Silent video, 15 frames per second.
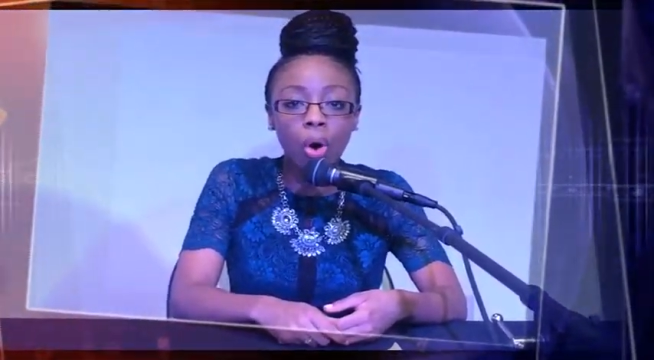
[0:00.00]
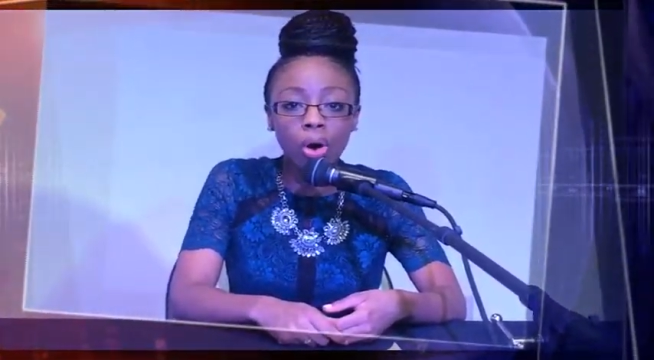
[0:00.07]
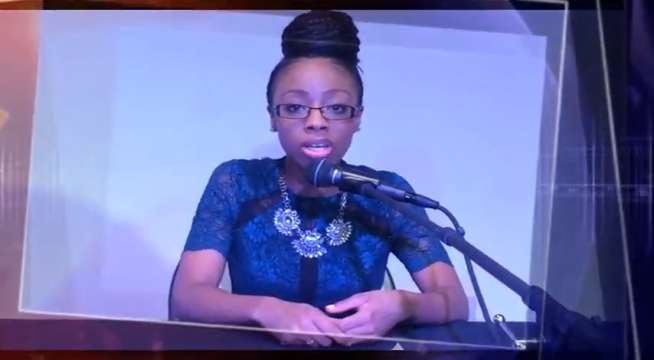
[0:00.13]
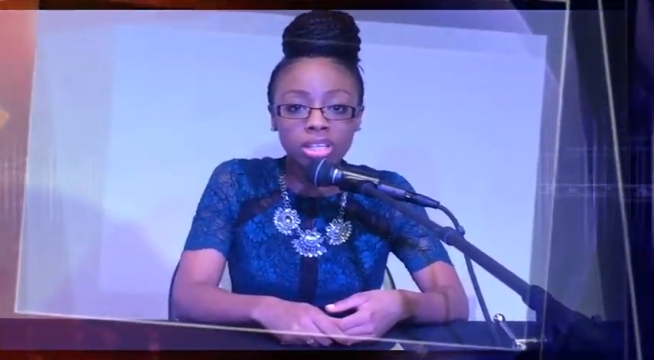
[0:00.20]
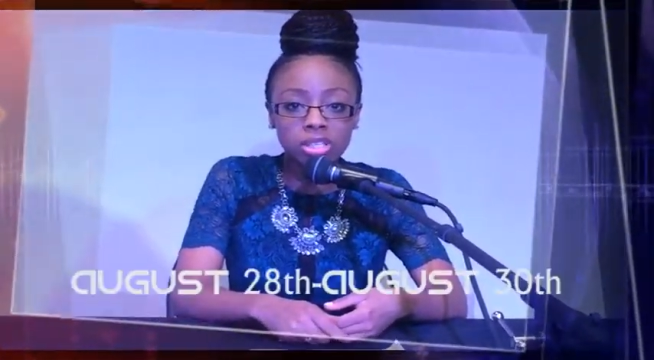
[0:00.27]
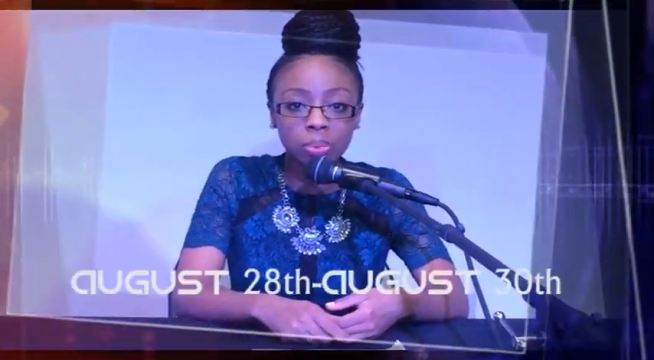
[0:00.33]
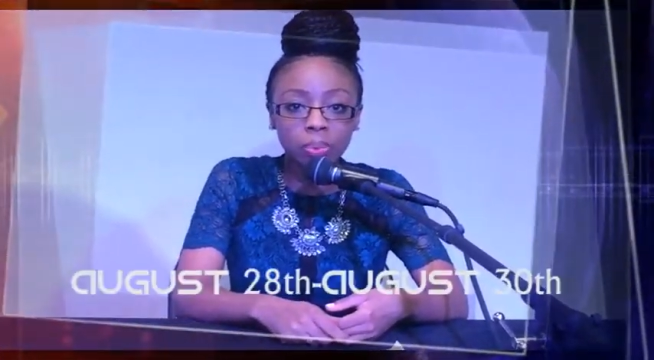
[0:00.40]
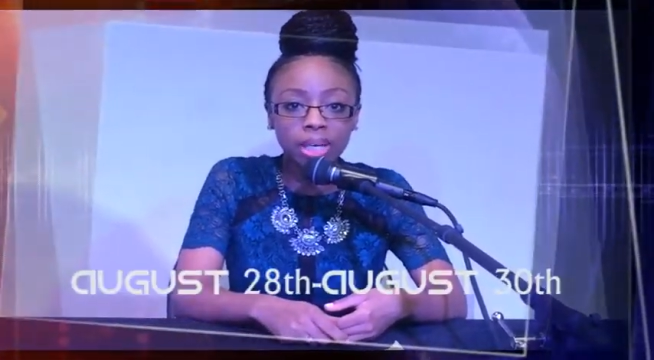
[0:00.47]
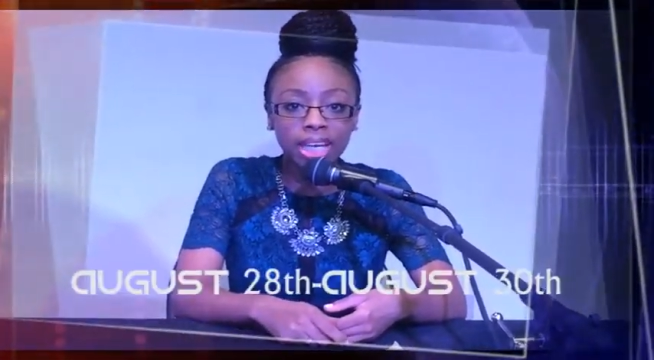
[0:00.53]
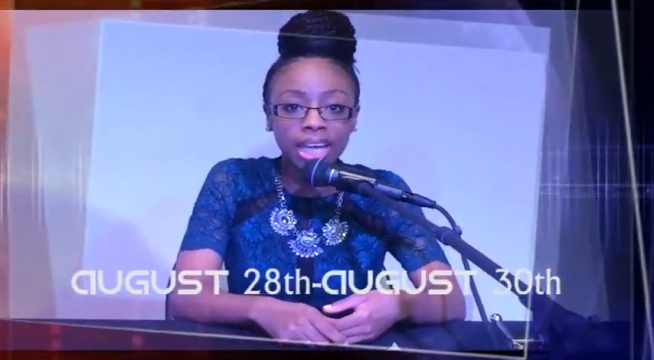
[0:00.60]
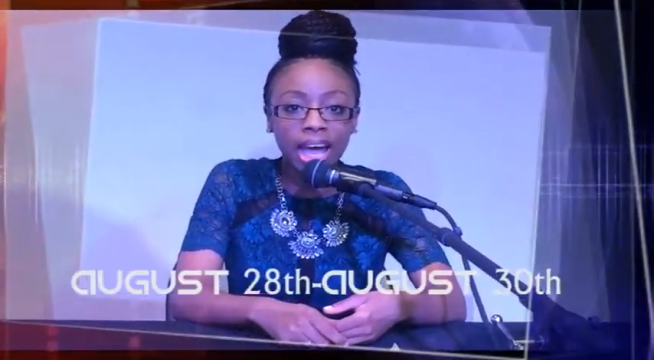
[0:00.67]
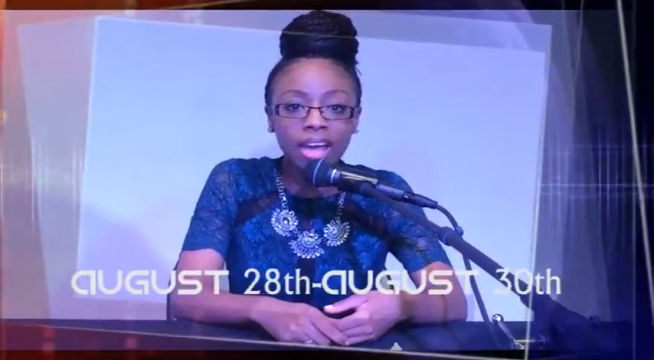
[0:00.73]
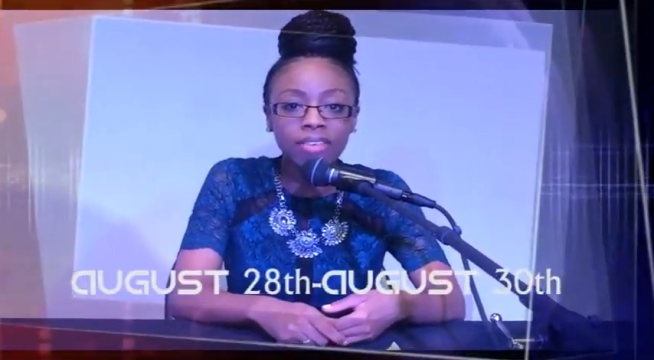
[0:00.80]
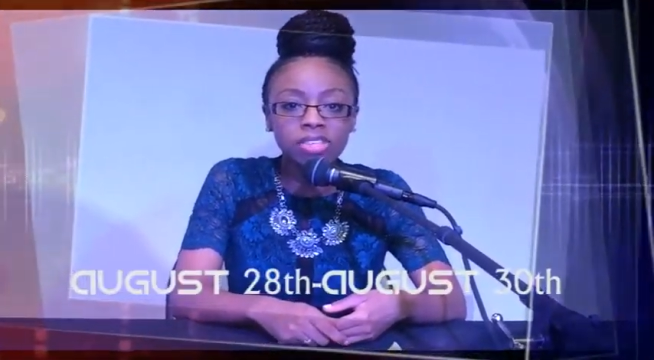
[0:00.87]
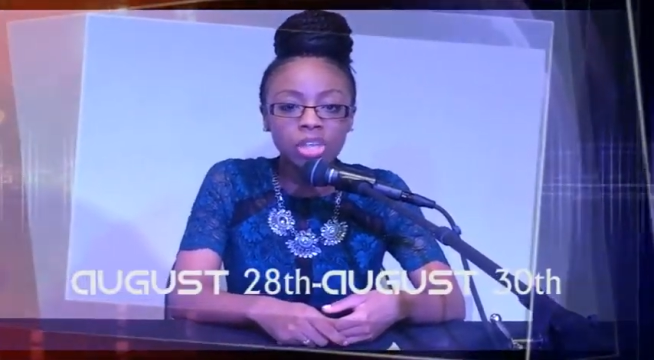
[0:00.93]
August
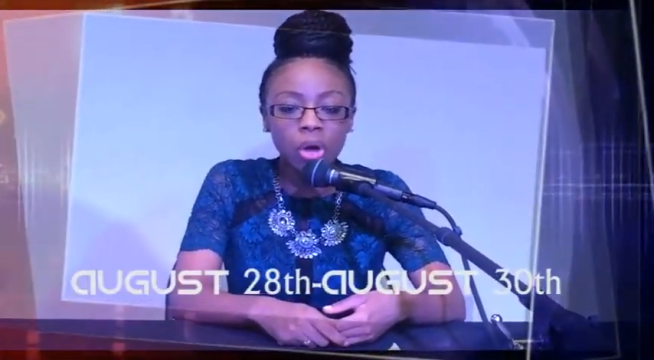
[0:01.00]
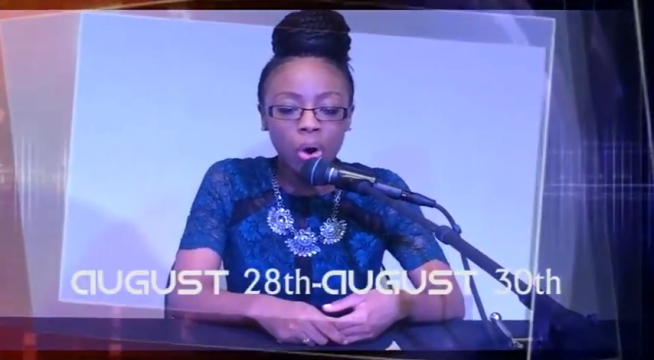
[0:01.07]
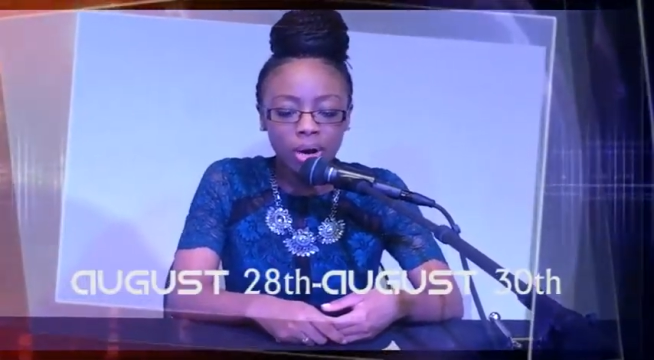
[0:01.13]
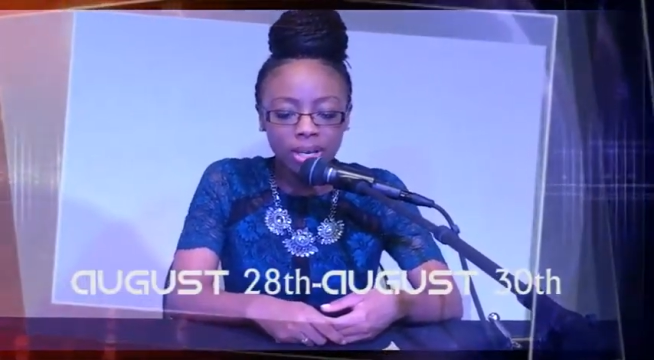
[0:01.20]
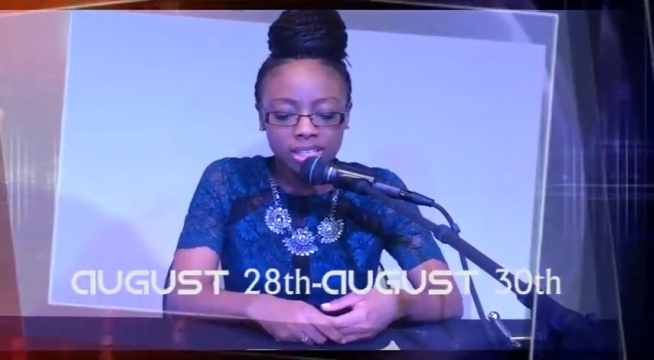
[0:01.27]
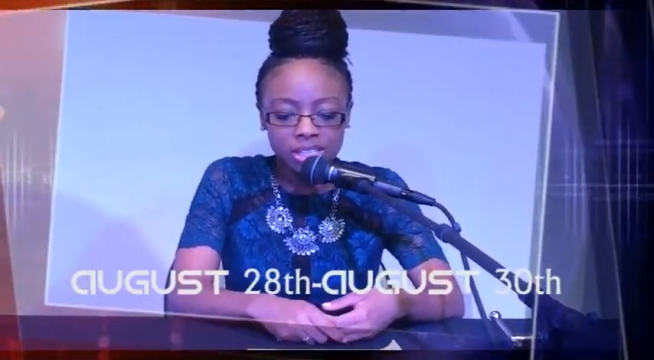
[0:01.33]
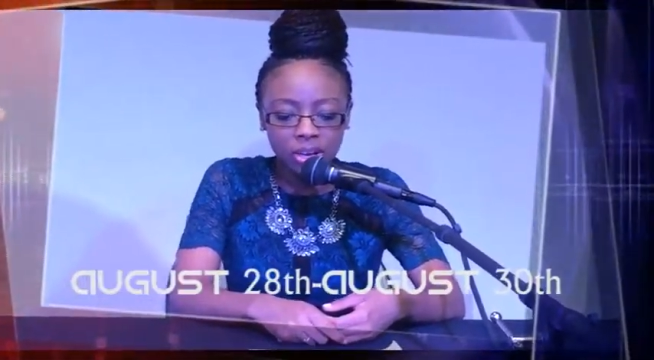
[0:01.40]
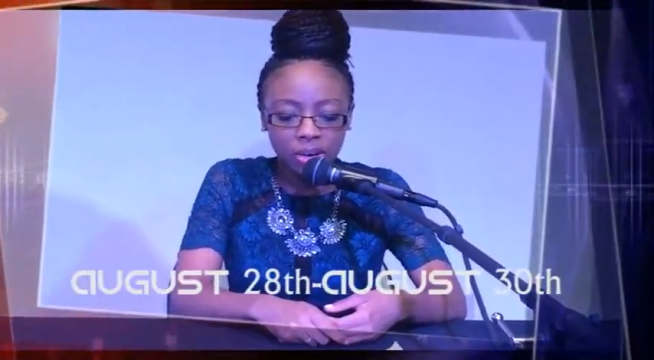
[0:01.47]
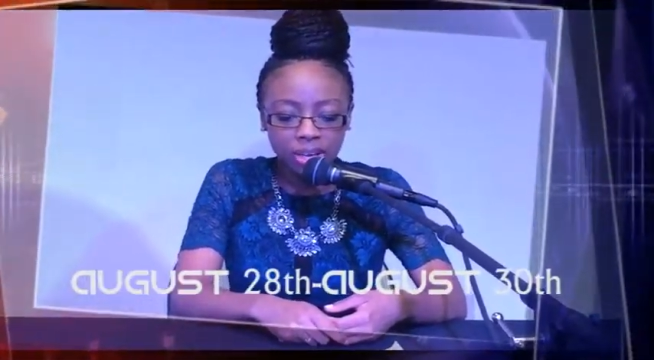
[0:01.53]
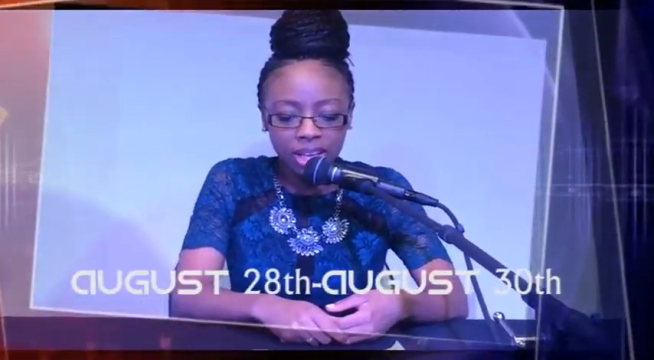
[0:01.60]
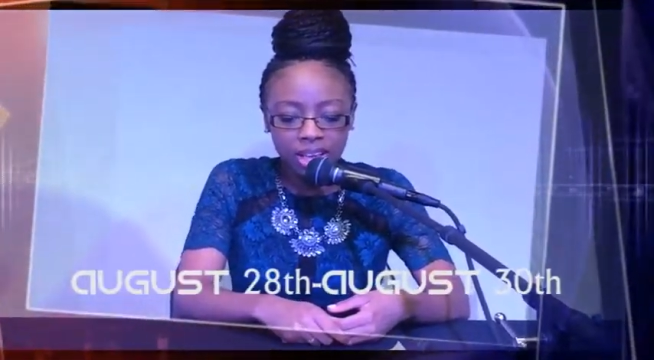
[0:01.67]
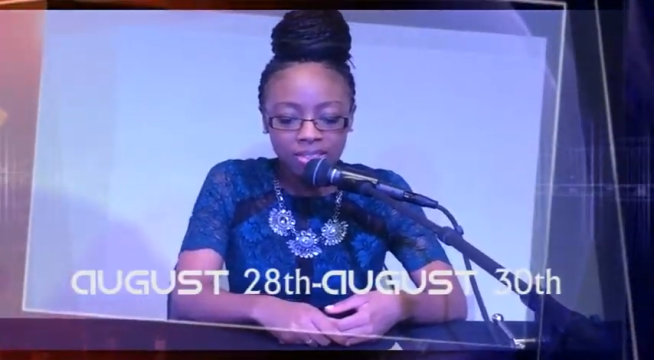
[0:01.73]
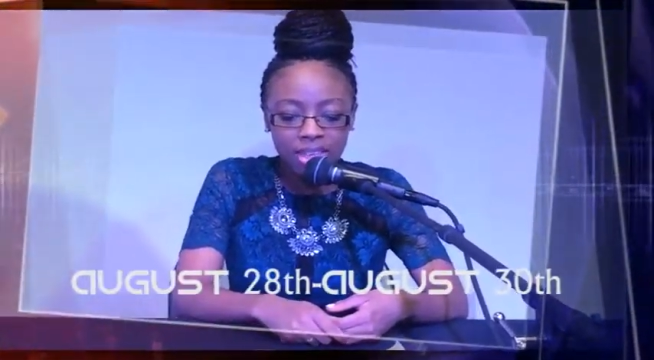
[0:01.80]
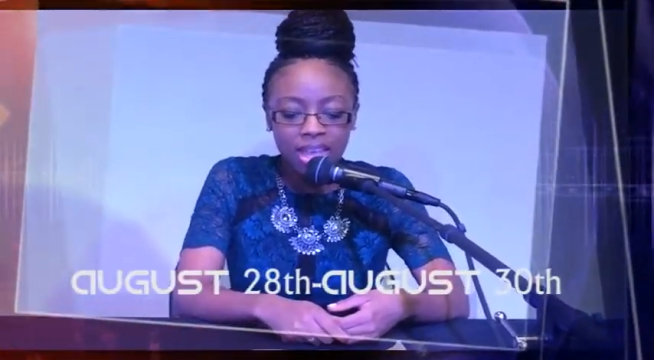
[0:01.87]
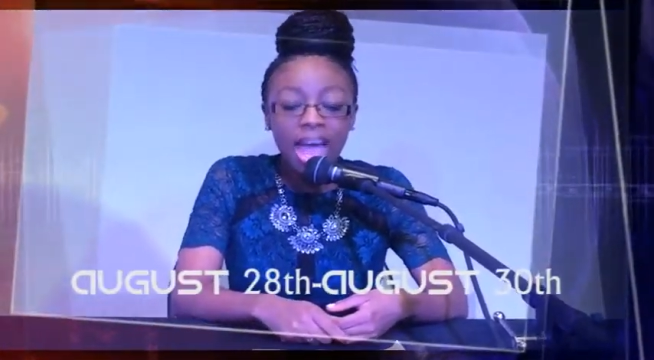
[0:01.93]
28th to August
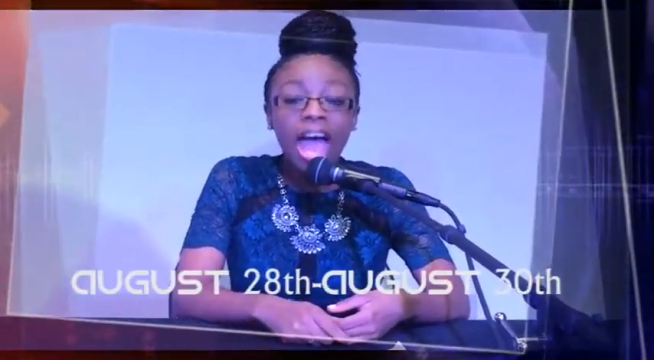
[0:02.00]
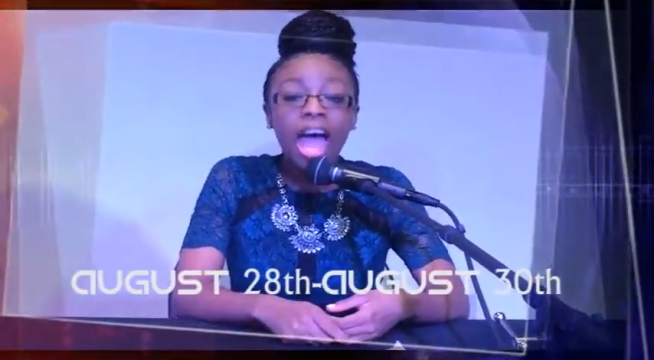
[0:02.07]
30th,